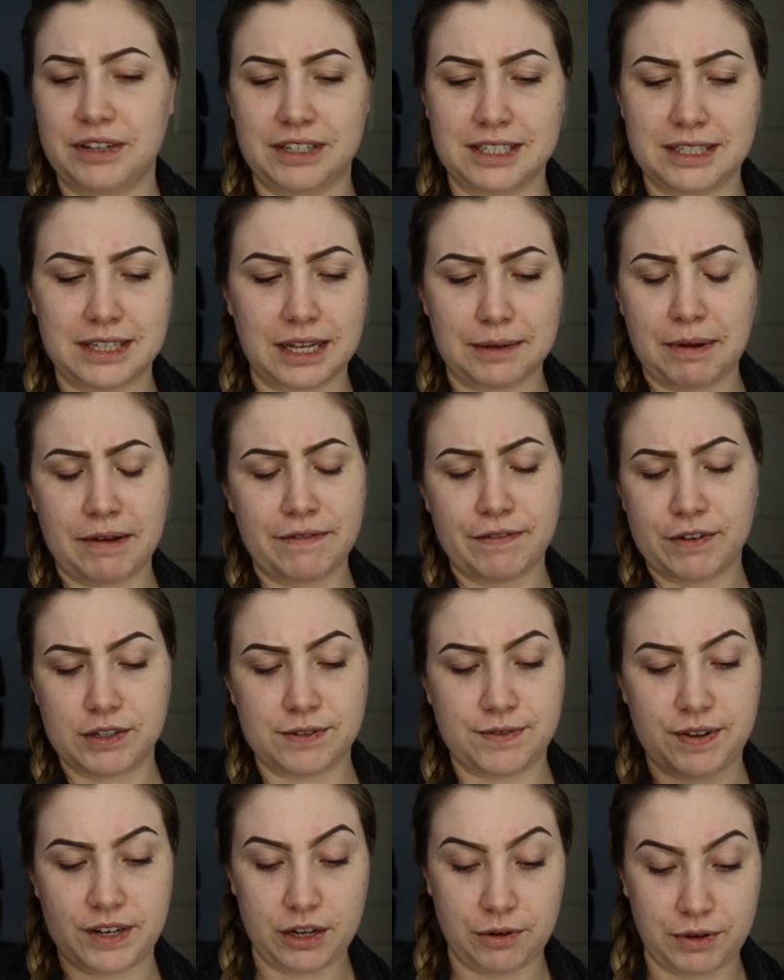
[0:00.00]
This is like my
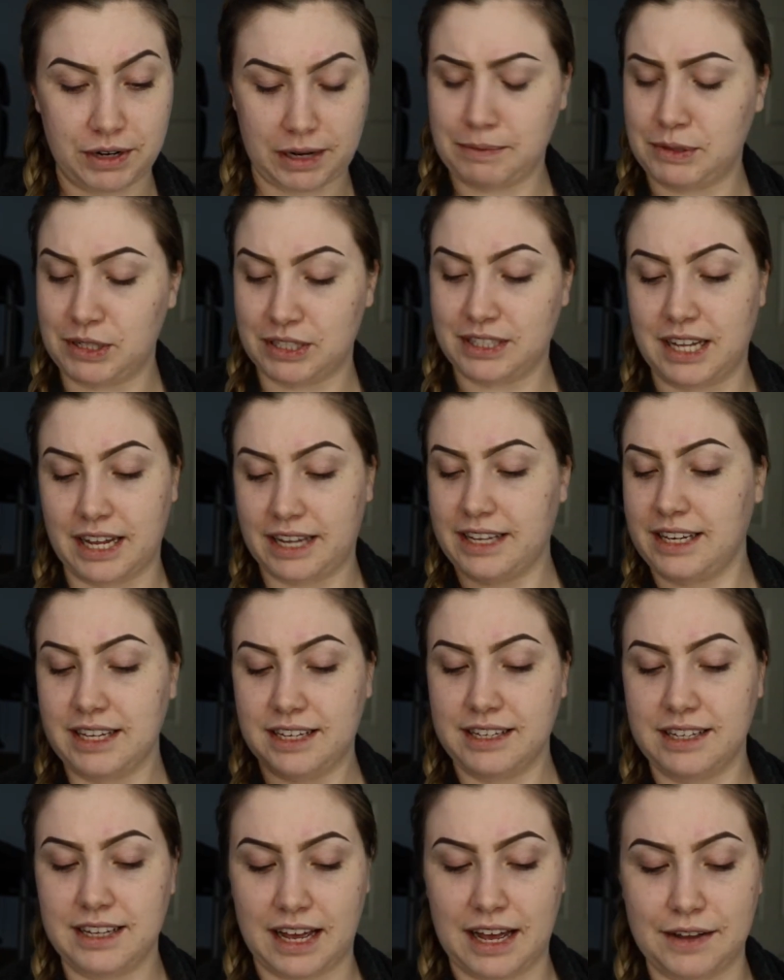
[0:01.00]
first video, and I'm just like,
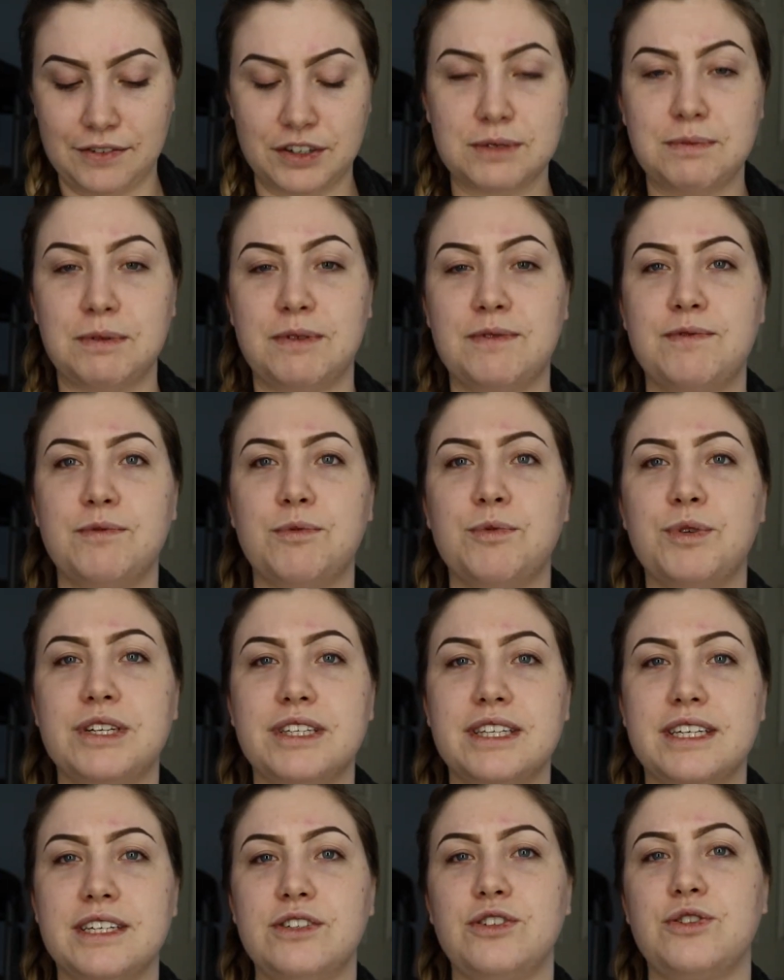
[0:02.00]
I've just been
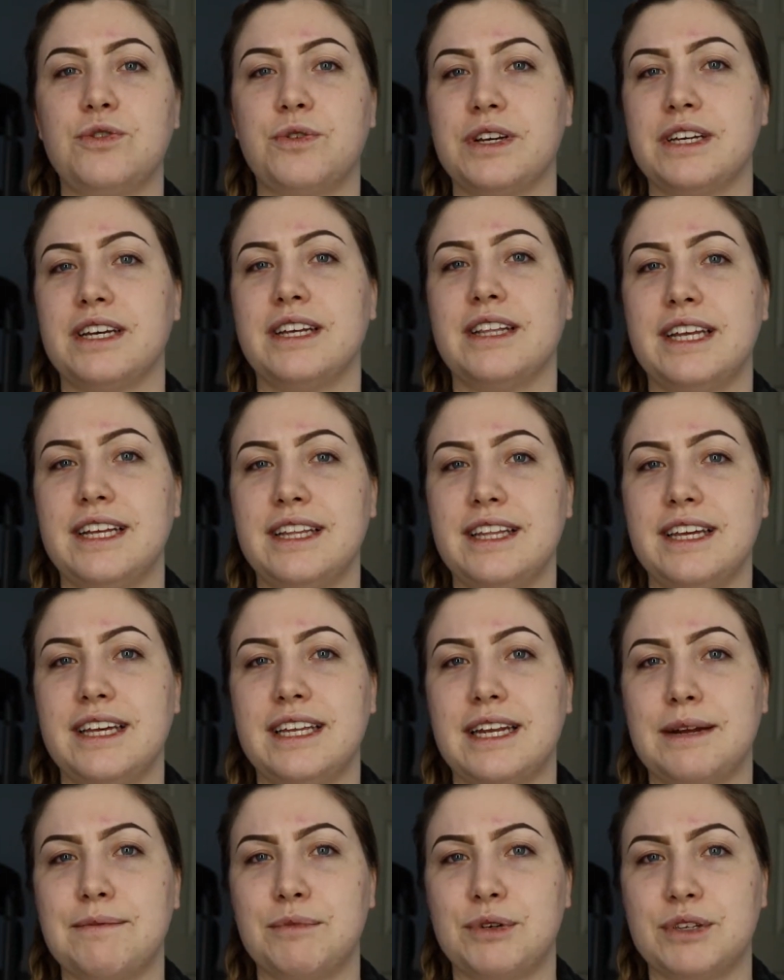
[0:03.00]
really enjoying it lately,
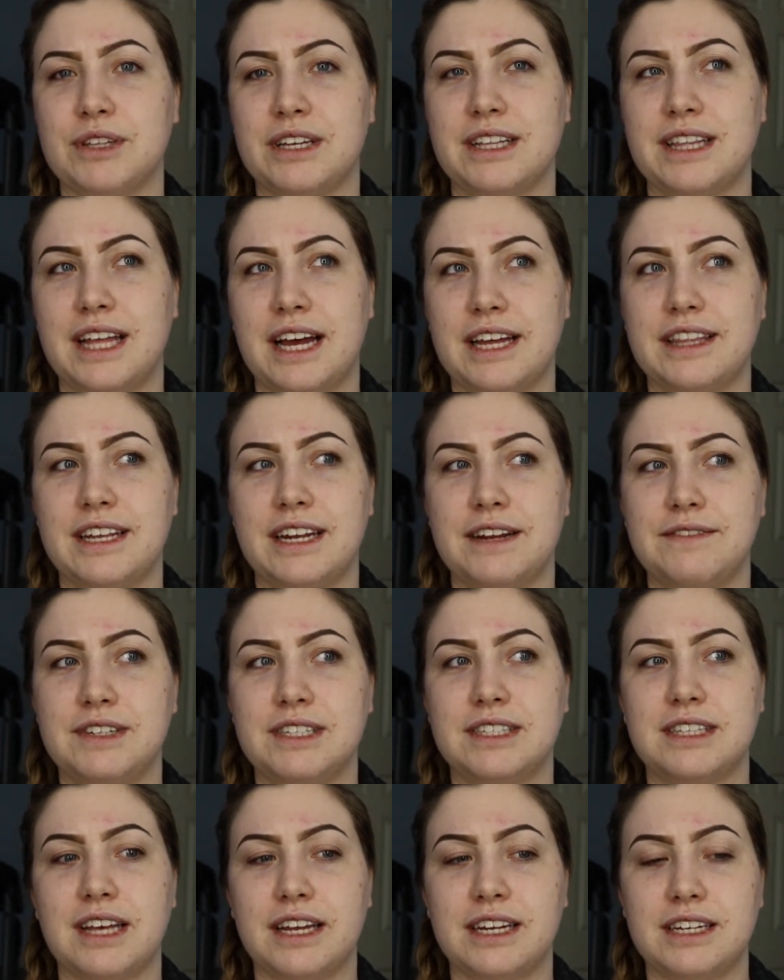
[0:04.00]
and I'm really glad that I've
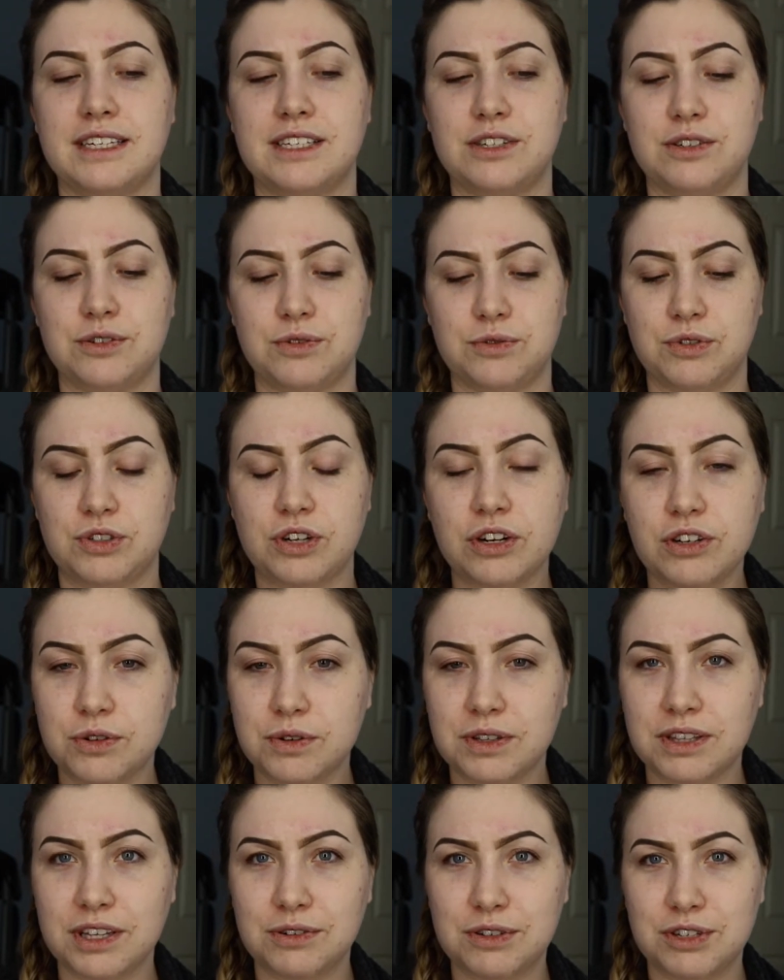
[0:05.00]
decided to start
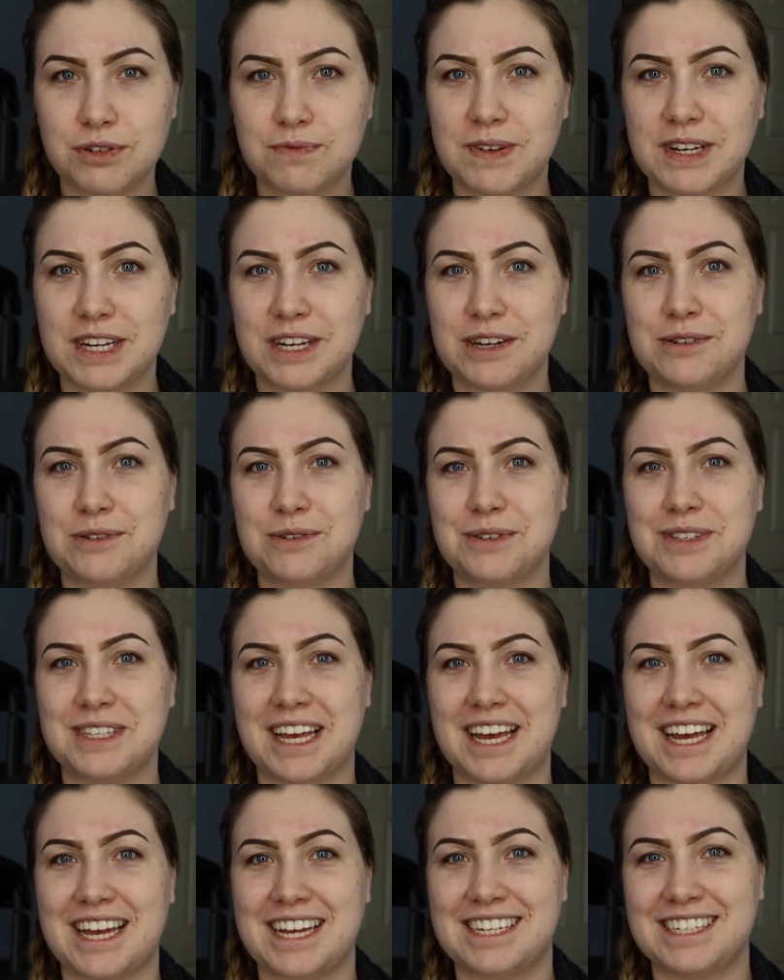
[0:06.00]
doing the YouTube videos
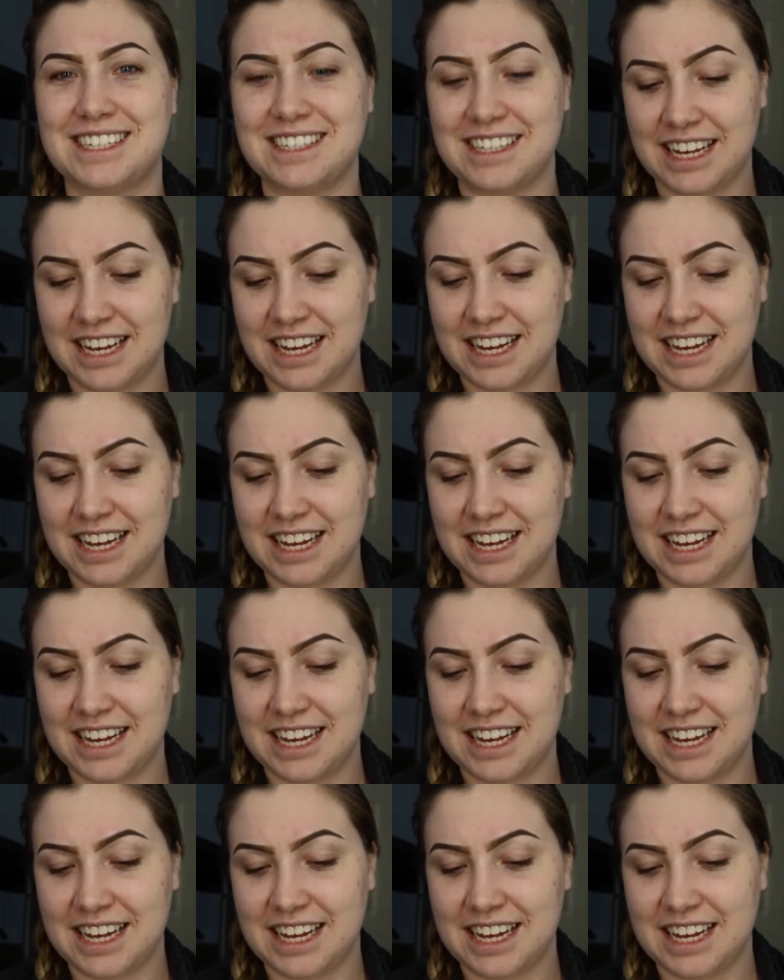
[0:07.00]
and